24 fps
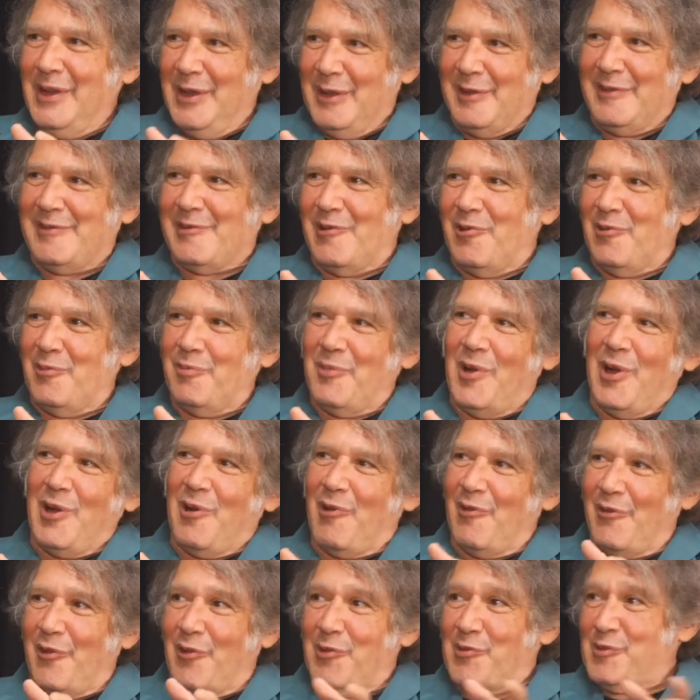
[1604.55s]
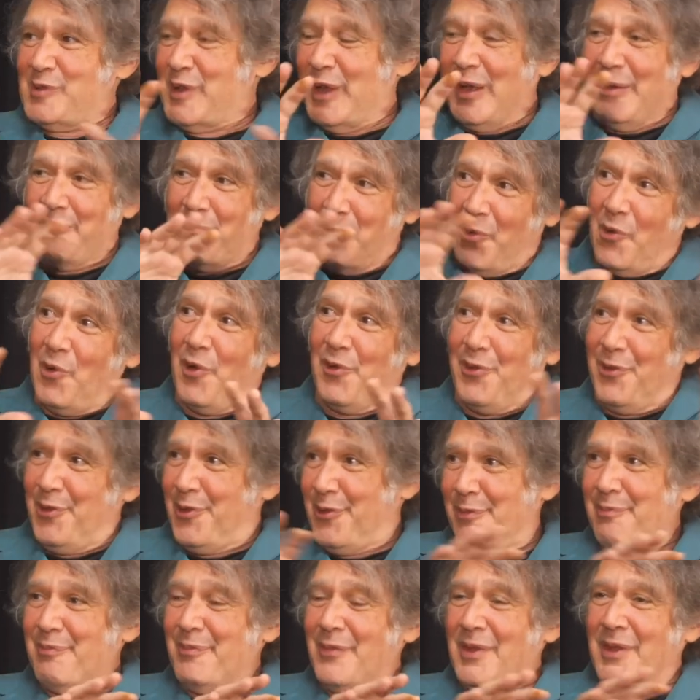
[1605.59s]
its own microphones, and
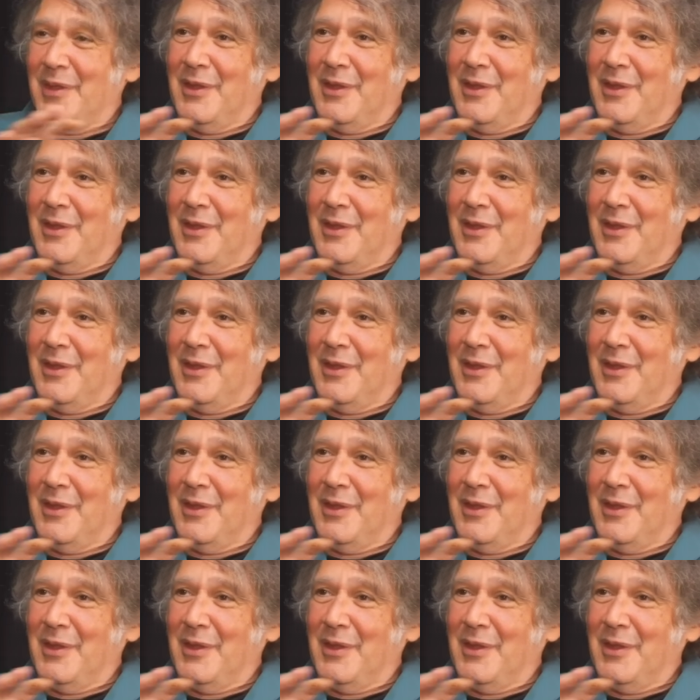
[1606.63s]
both